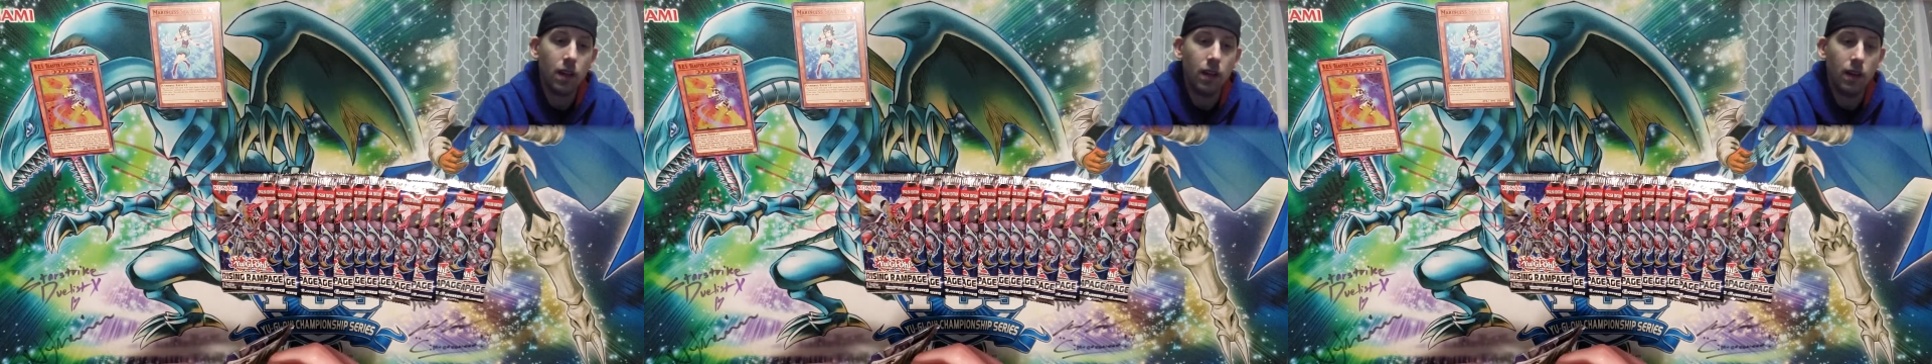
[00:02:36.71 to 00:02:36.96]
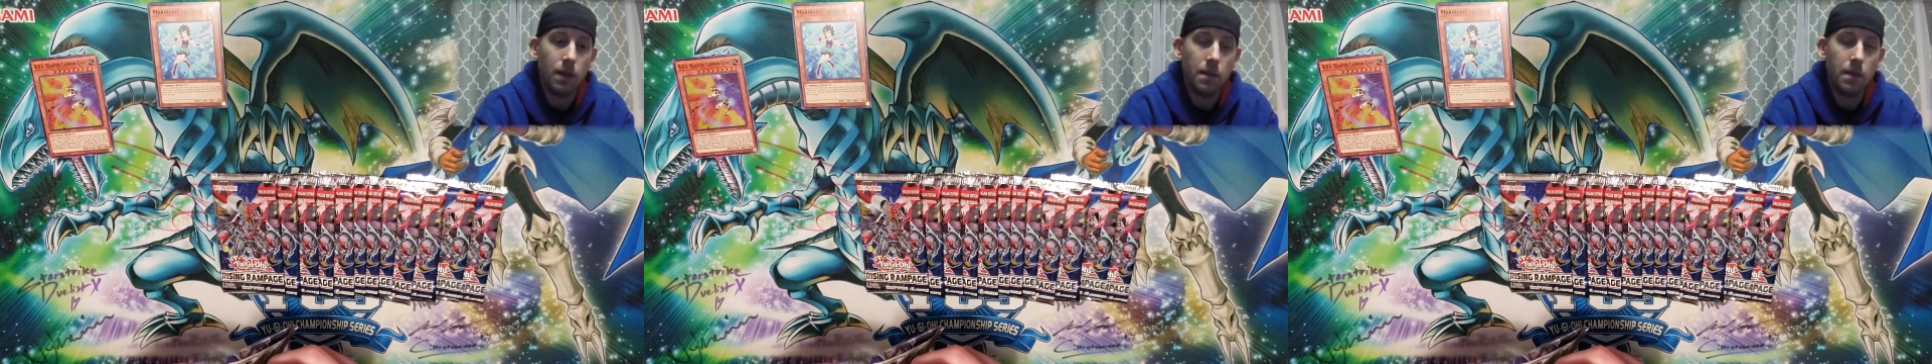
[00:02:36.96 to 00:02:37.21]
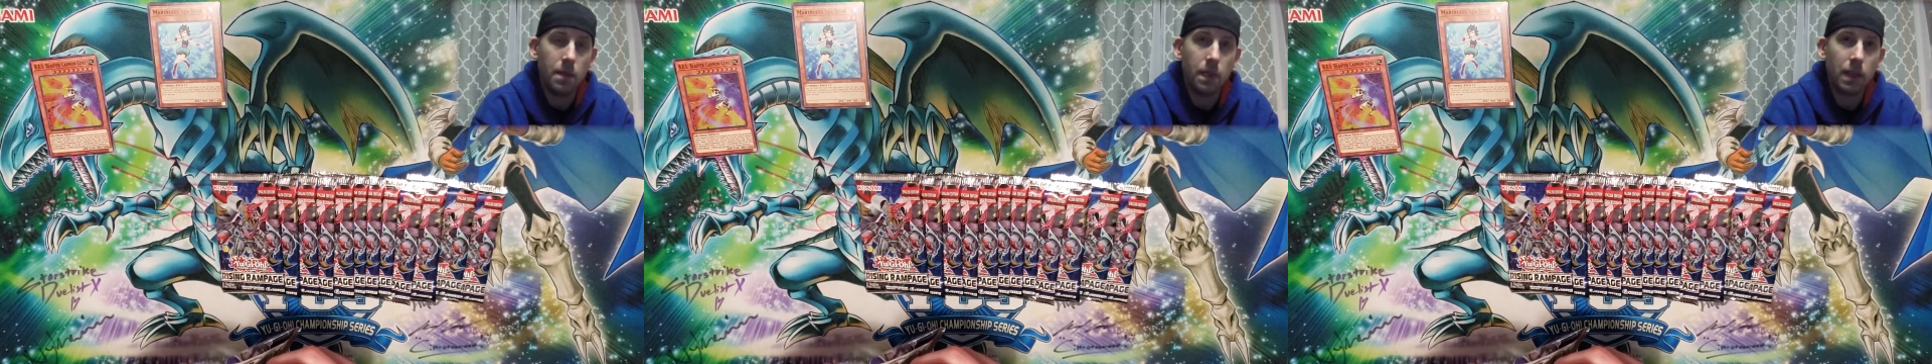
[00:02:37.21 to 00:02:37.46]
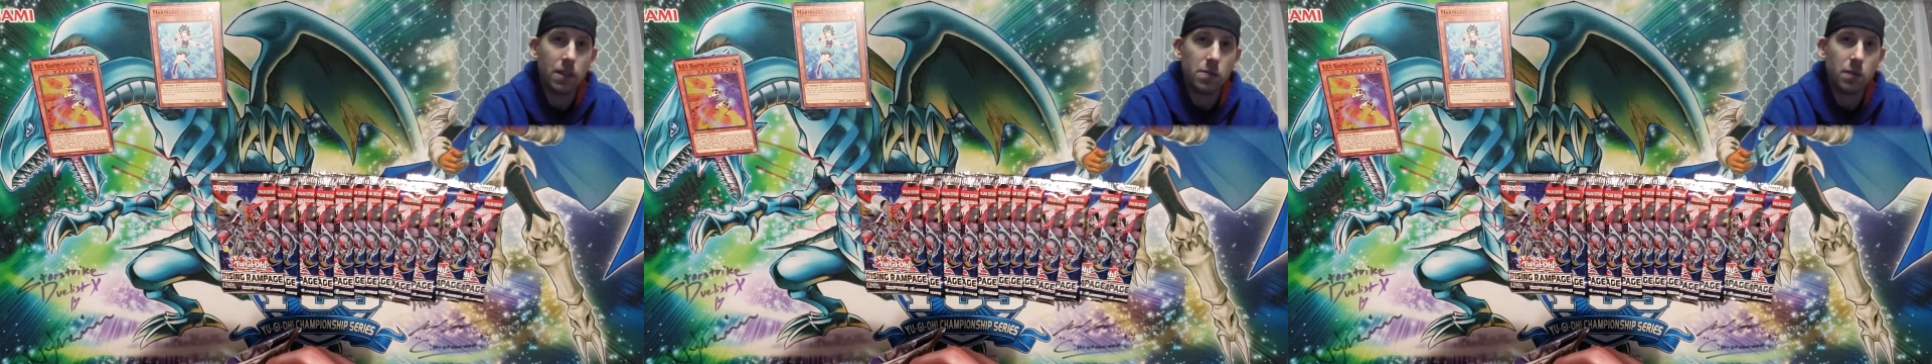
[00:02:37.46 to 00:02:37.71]
Um,
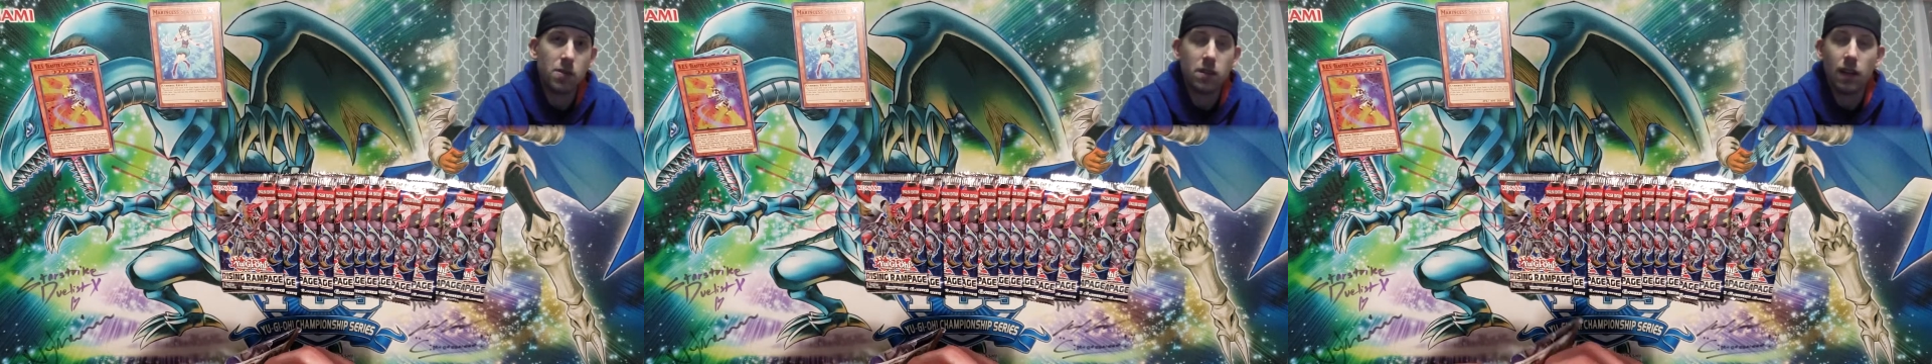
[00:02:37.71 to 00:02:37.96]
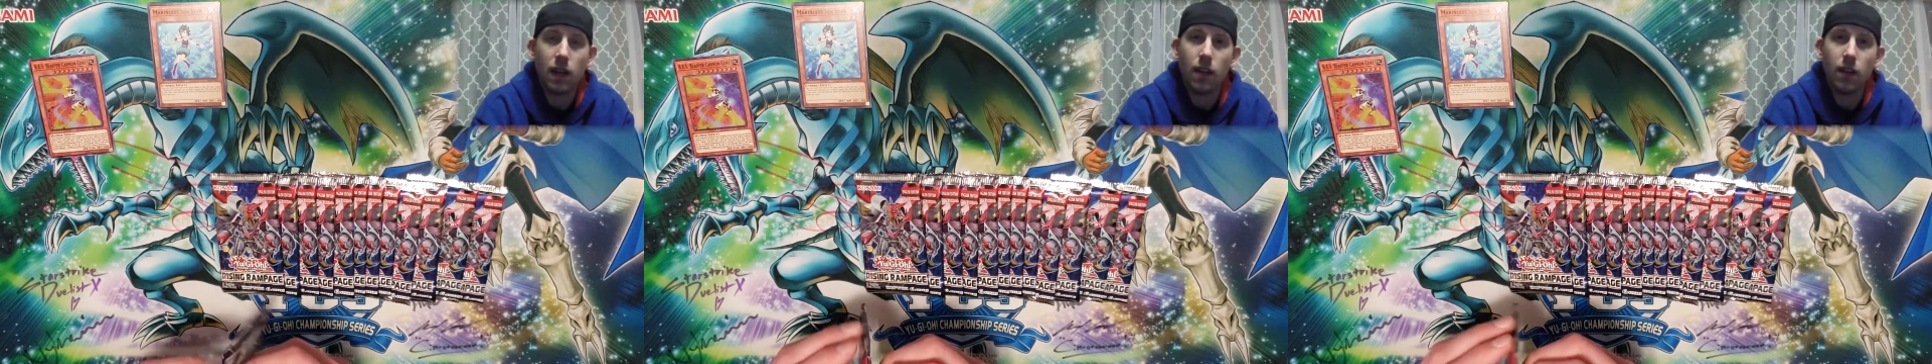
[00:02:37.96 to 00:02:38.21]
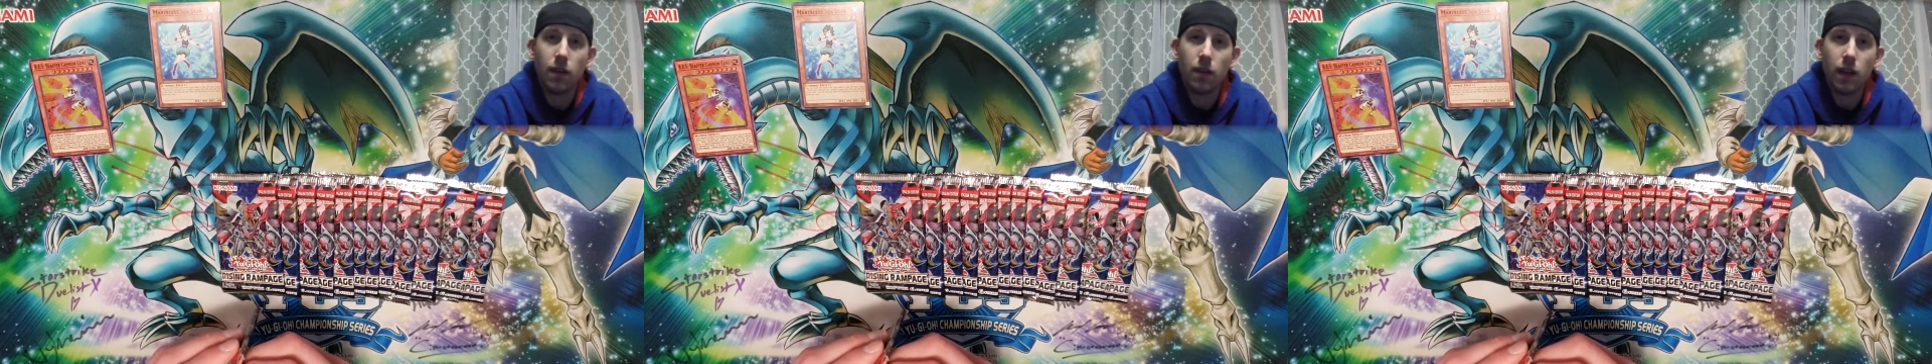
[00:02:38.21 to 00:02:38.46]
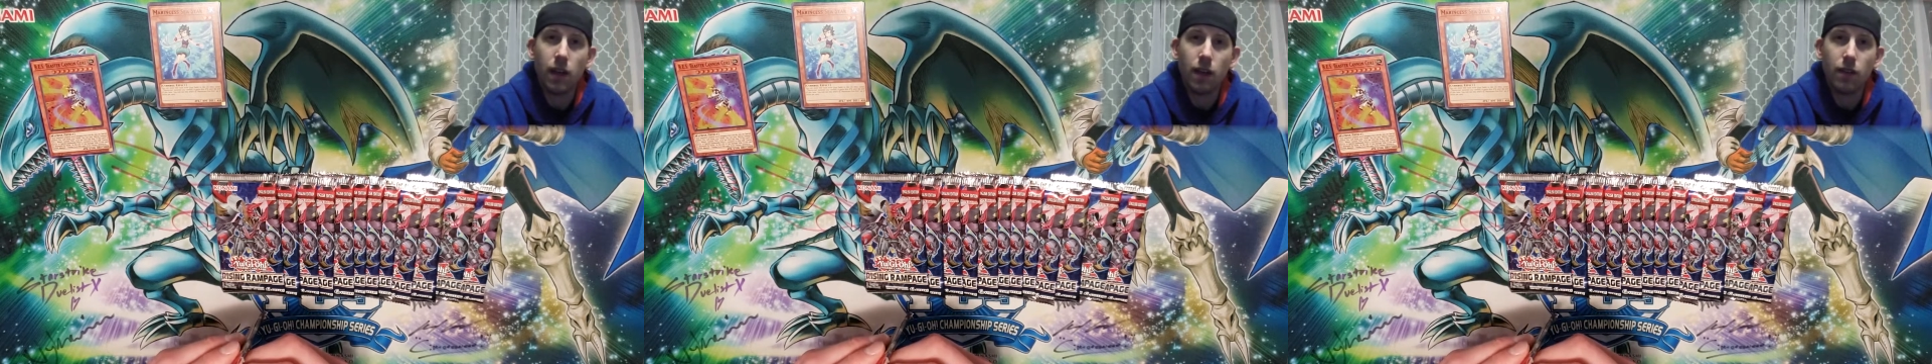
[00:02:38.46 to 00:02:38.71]
especially now that
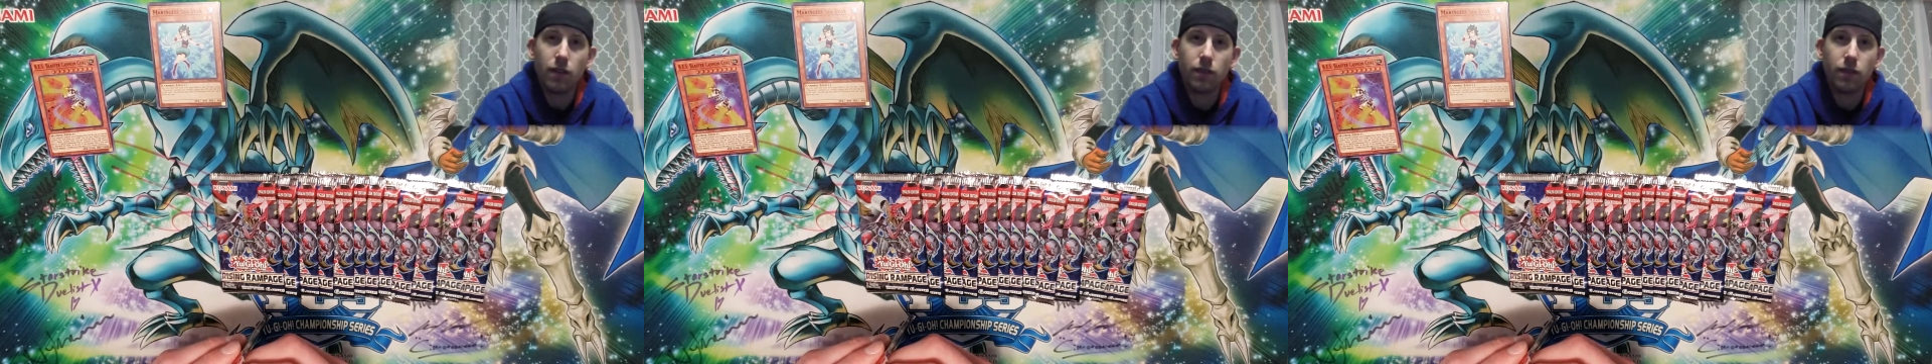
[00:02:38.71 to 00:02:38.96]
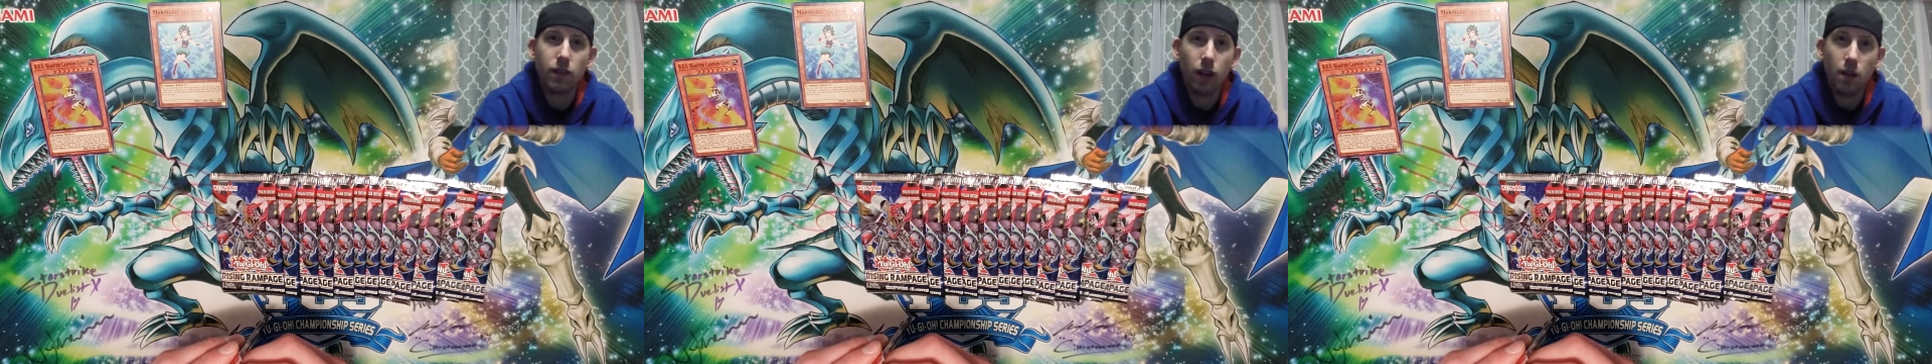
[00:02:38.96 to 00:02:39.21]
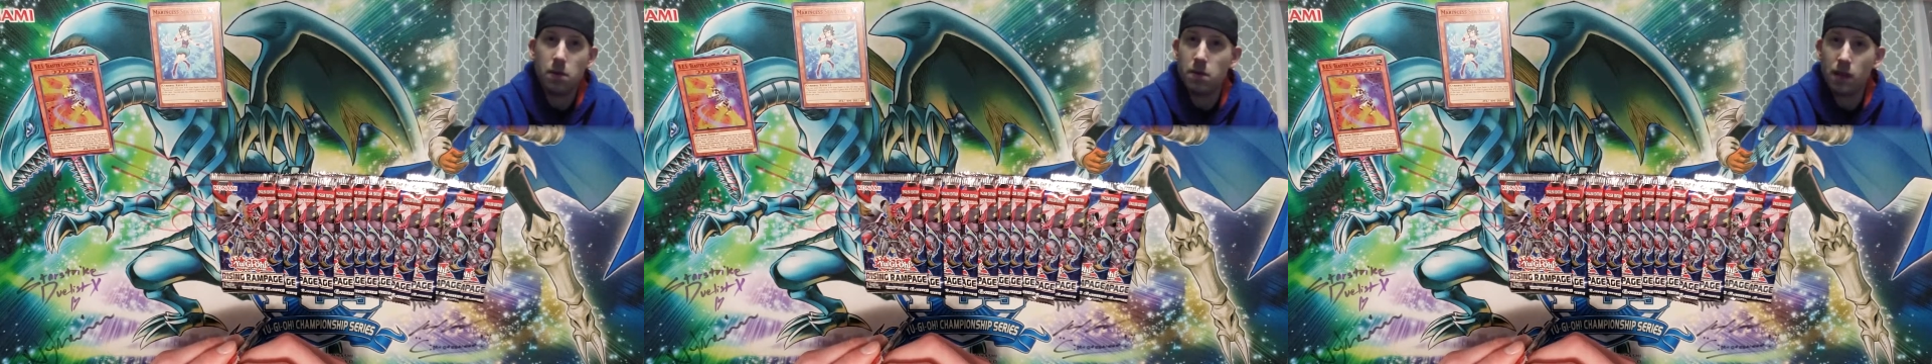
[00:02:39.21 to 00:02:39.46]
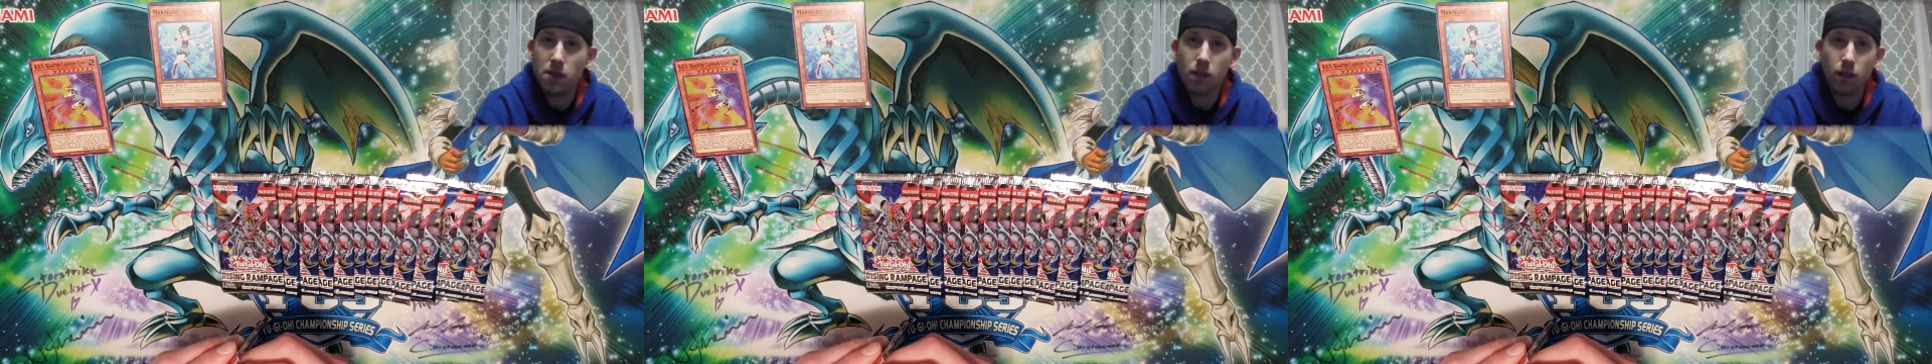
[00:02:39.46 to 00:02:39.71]
we have uh, IP
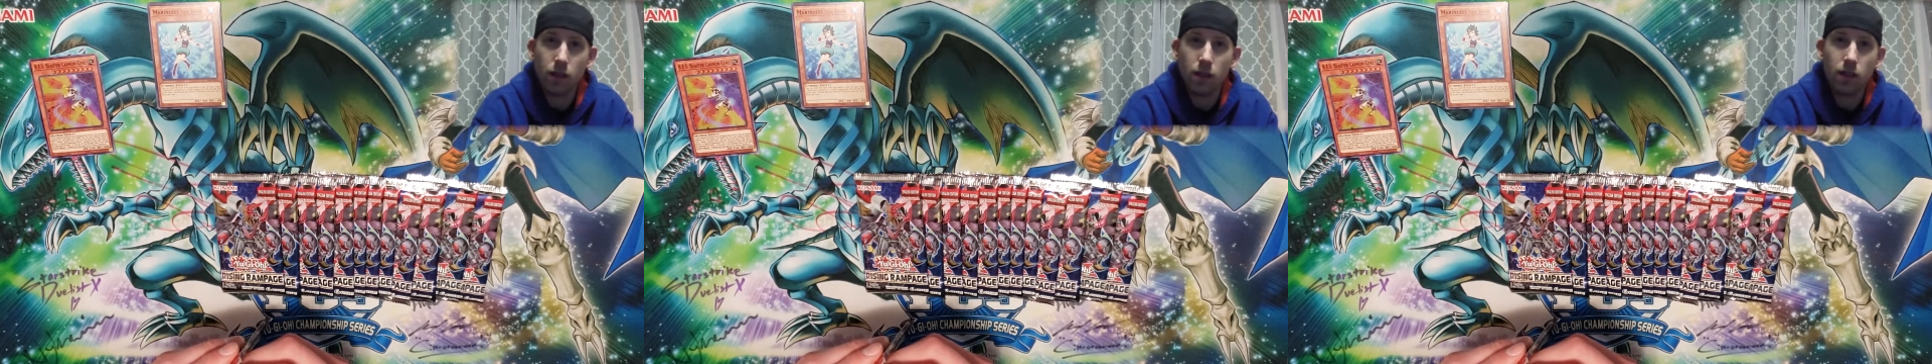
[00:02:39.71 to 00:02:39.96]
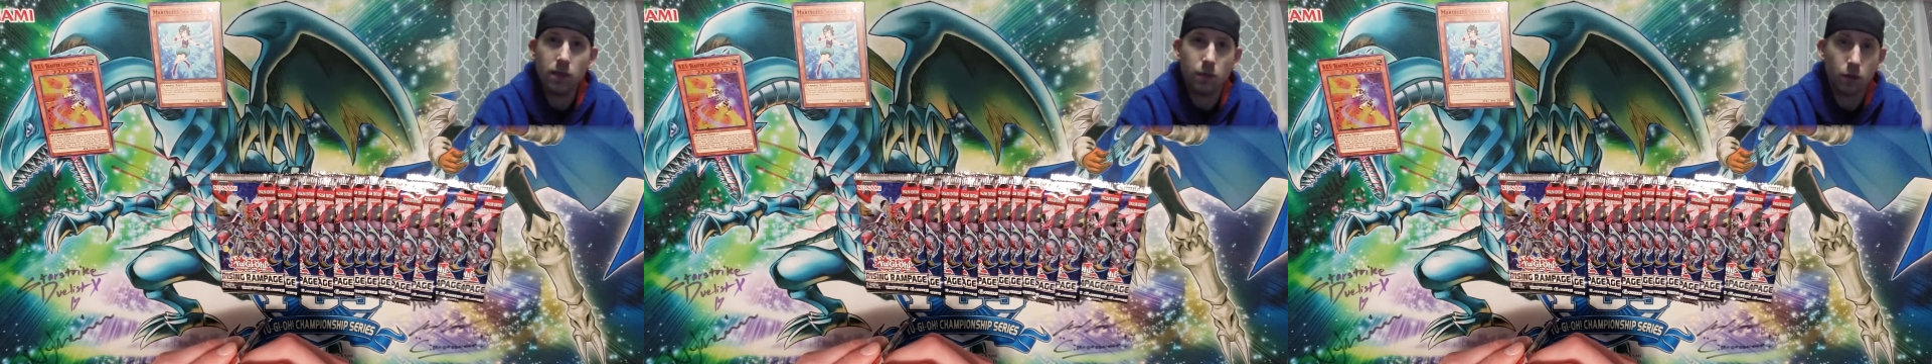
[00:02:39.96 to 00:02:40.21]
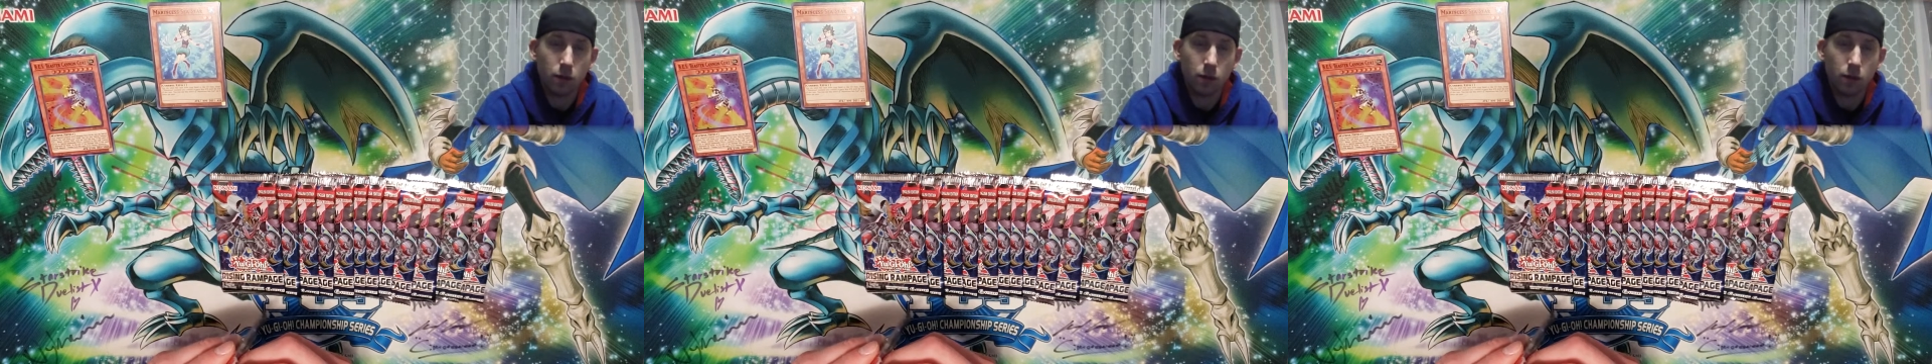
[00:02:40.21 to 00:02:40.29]
Masquerena,